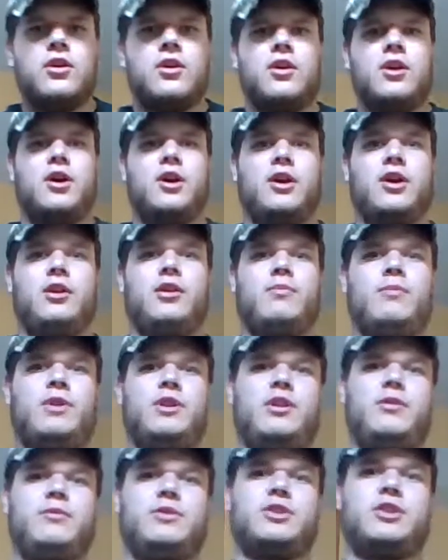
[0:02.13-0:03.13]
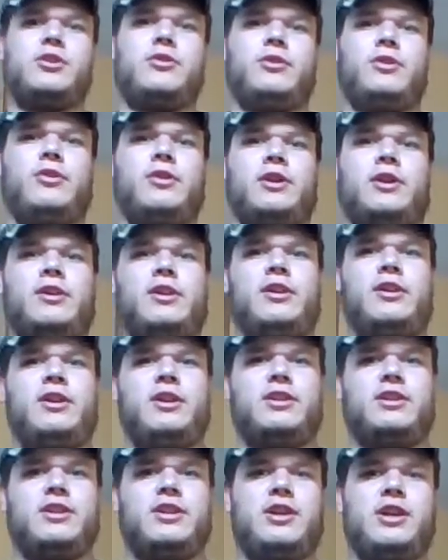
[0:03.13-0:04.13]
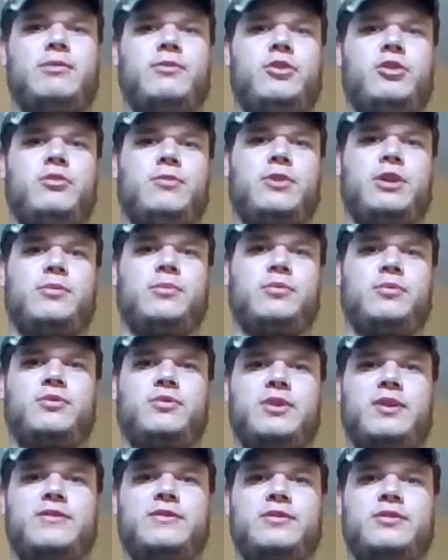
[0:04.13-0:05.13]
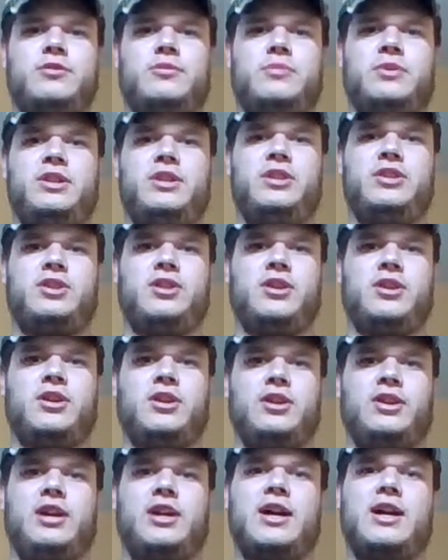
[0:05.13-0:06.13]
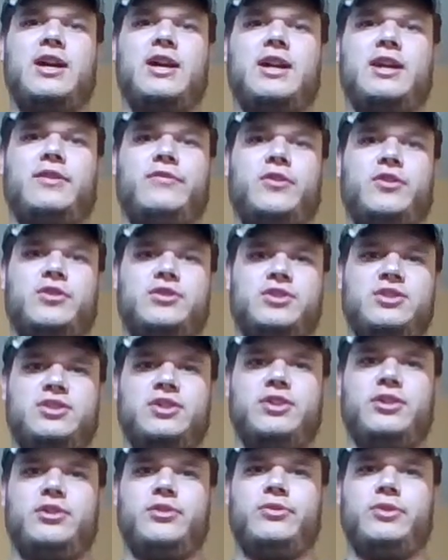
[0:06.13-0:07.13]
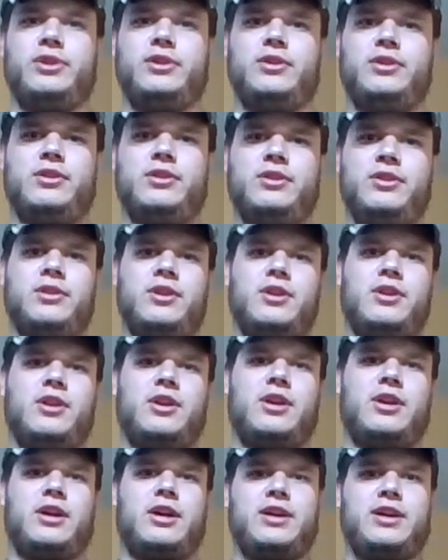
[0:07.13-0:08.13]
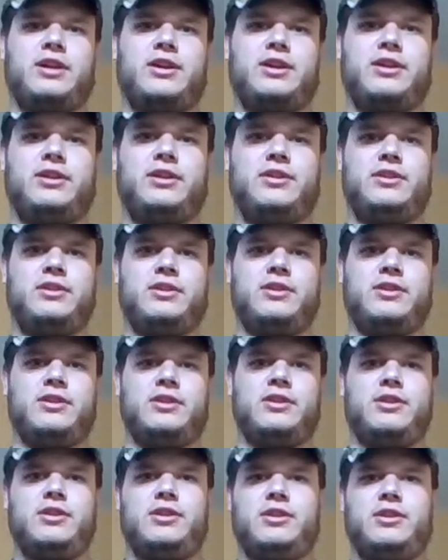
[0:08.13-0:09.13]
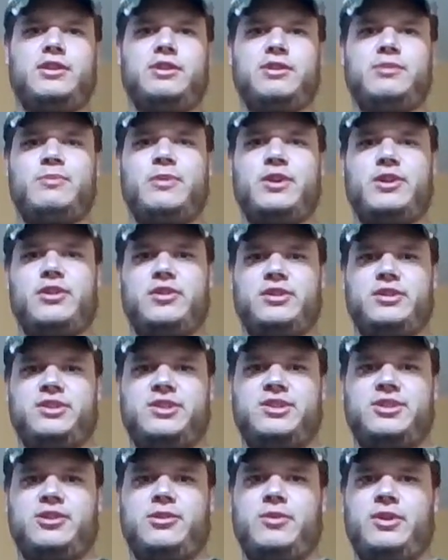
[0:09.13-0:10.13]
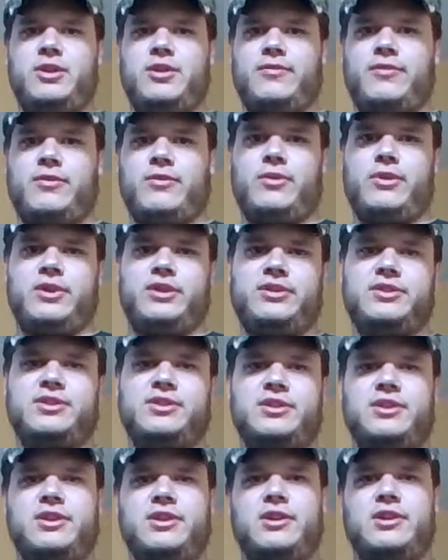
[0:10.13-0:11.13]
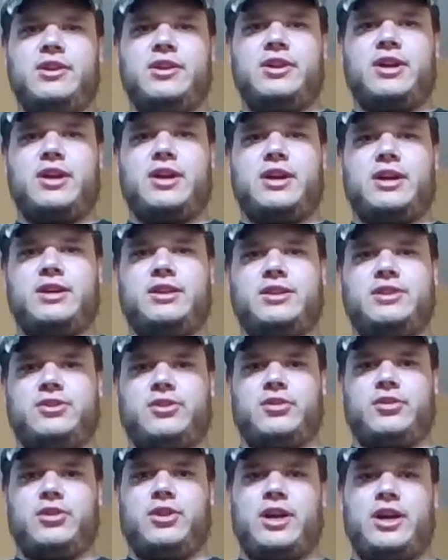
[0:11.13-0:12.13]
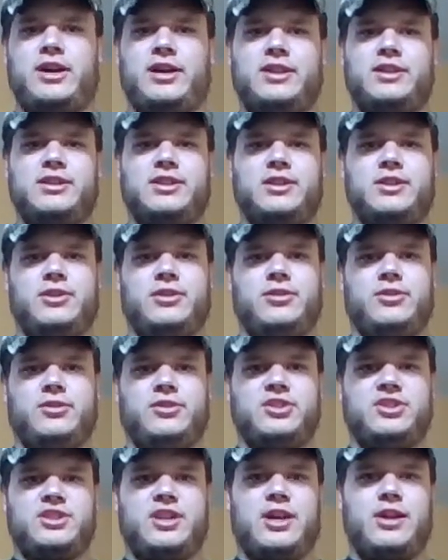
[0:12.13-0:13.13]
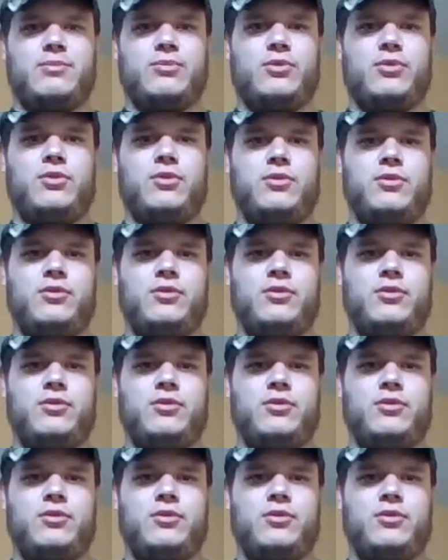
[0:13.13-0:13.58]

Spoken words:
Hi, my name is Cody Gregory, and today I'm doing my persuasive speech on kayak versus canoeing. Kayaking is better in so many different ways. Kayakings are light, they're stable,